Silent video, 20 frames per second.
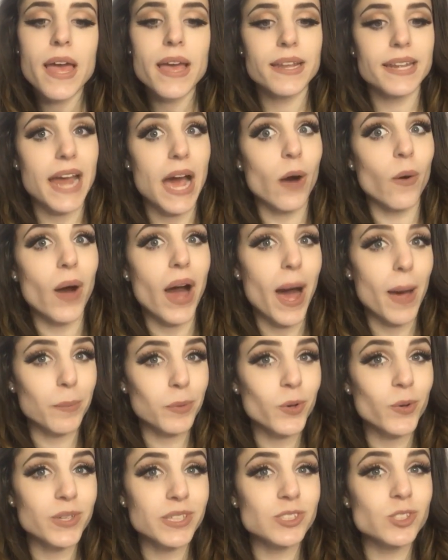Now, I'm
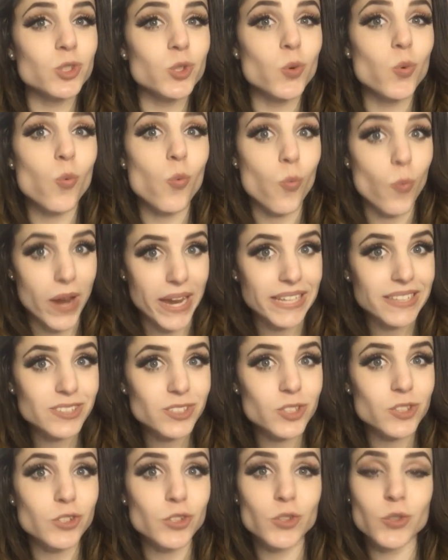going to wait
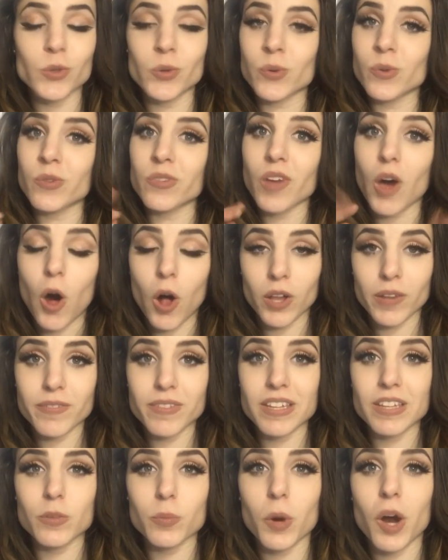to use all of
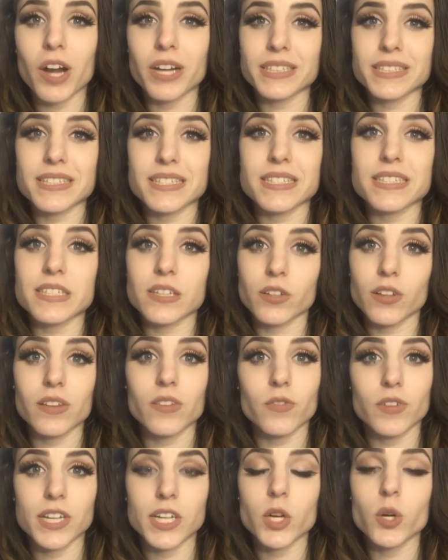these products until
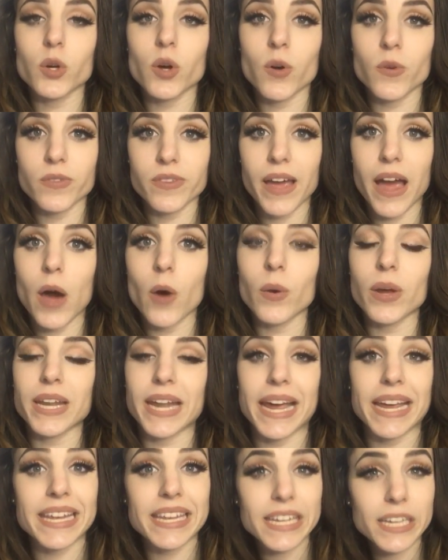this video goes out and
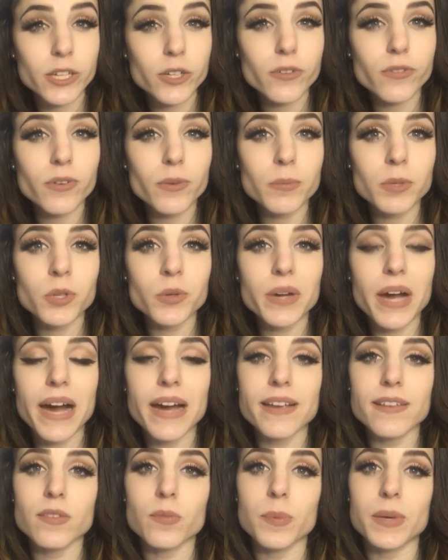I hear from you
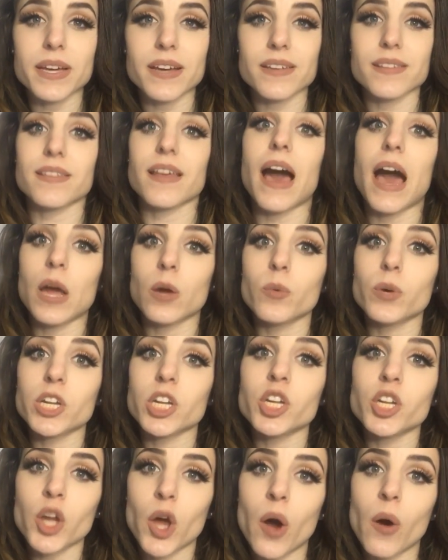guys, because I want
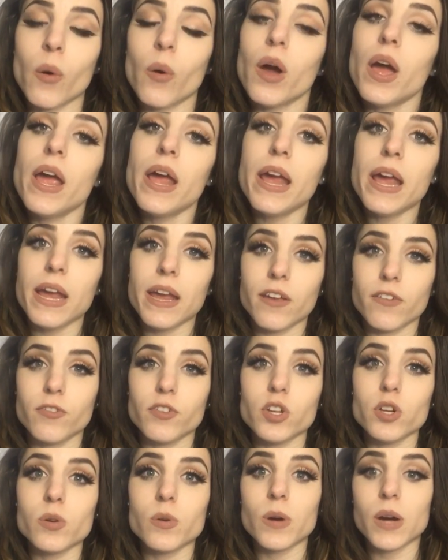to know if
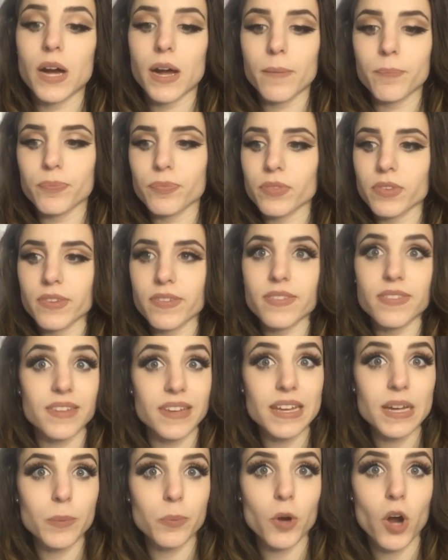you
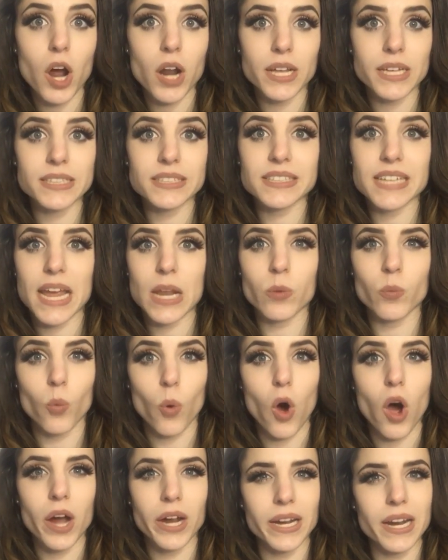see a product and
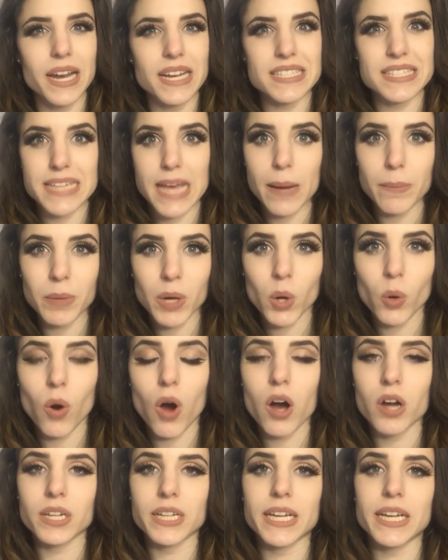want a demo
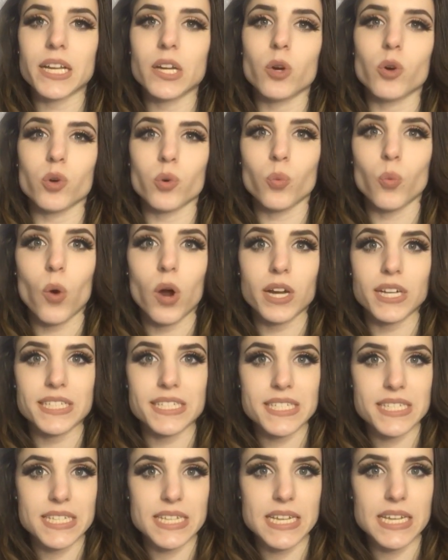on it, or want
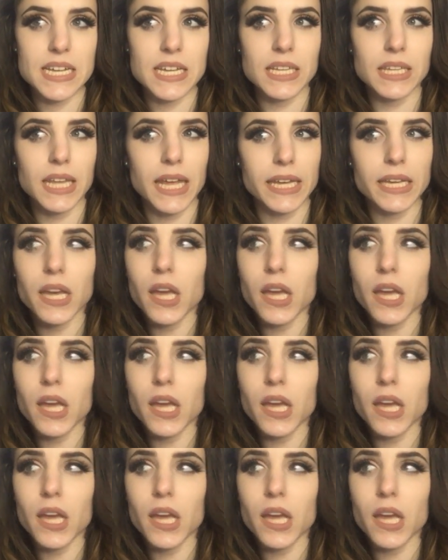to see like